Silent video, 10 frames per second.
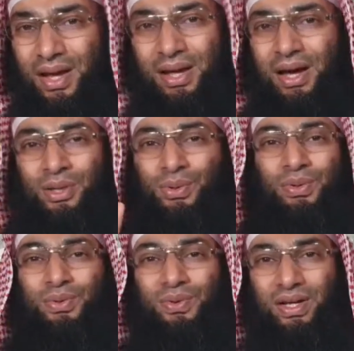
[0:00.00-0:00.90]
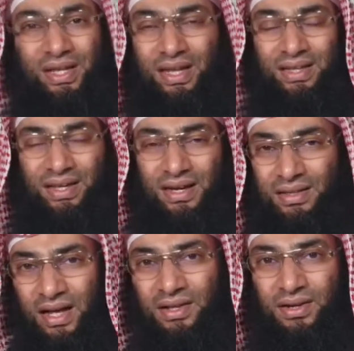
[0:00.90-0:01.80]
I don't know the
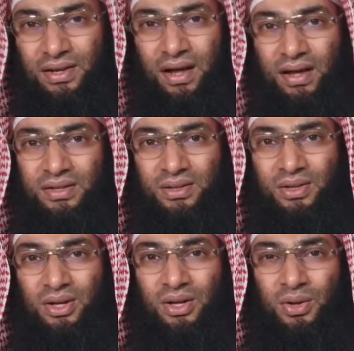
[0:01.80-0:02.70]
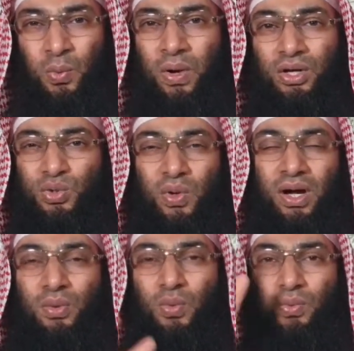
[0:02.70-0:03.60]
other Qira'at, Warsh,
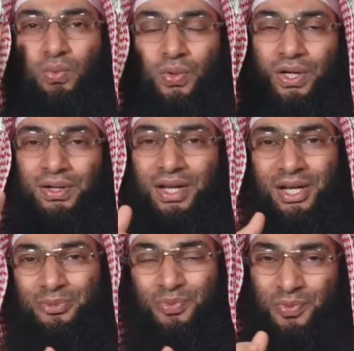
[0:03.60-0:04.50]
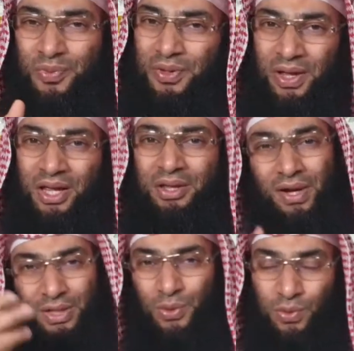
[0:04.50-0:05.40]
Qalun,
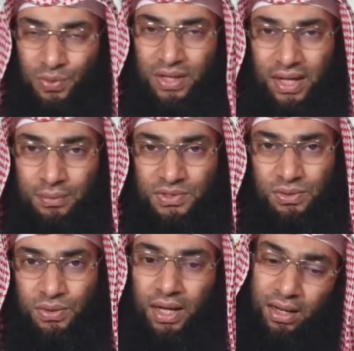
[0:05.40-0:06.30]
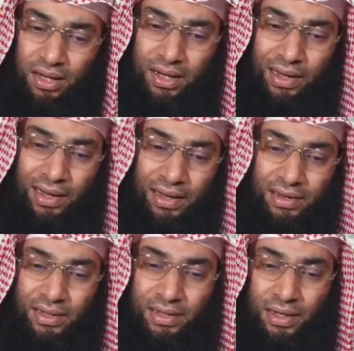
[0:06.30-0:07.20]
even I don't know the names. Okay,
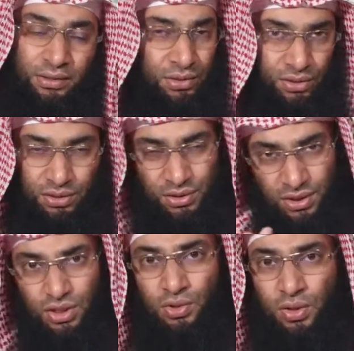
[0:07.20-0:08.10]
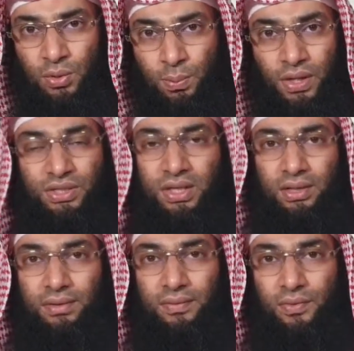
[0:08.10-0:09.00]
this is not
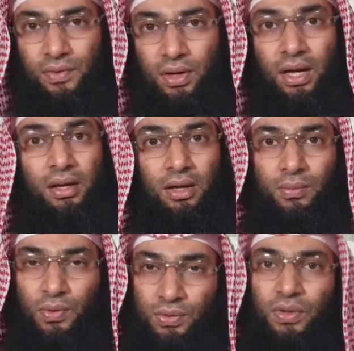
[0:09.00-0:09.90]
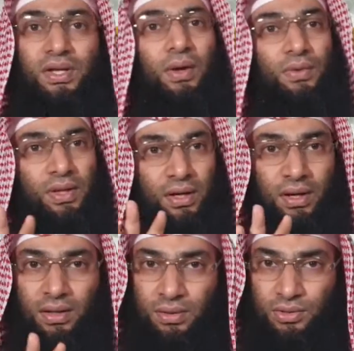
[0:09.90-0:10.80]
compulsory. Okay, but no doubt there
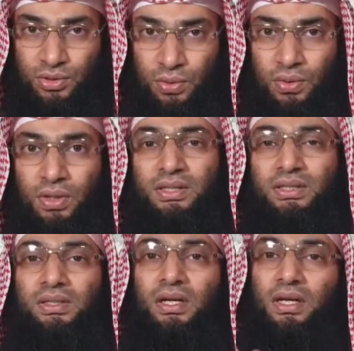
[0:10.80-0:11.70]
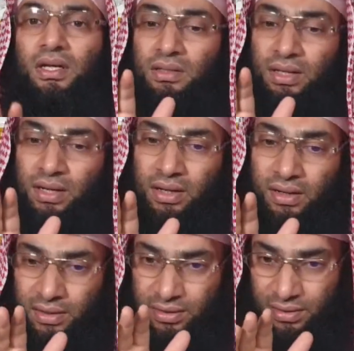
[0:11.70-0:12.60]
are scholars, they
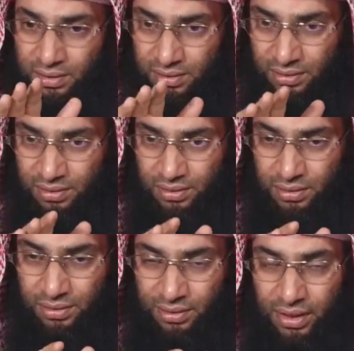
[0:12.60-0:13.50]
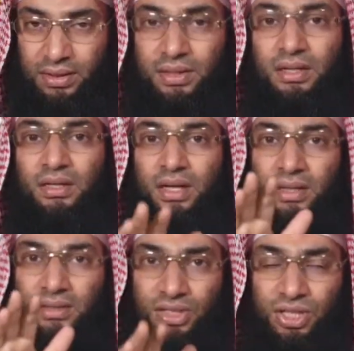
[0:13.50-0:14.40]
are learning
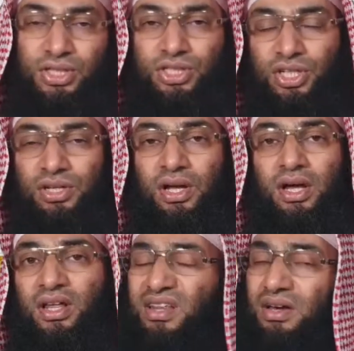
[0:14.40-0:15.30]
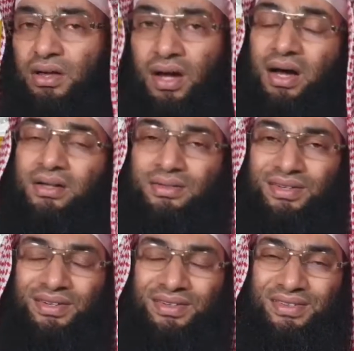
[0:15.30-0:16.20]
and teaching the
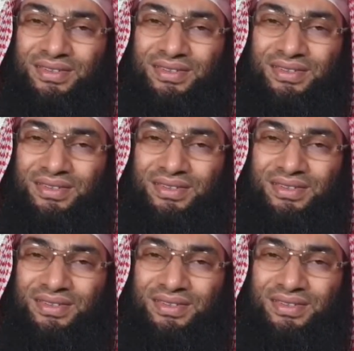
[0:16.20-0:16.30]
Qira'at.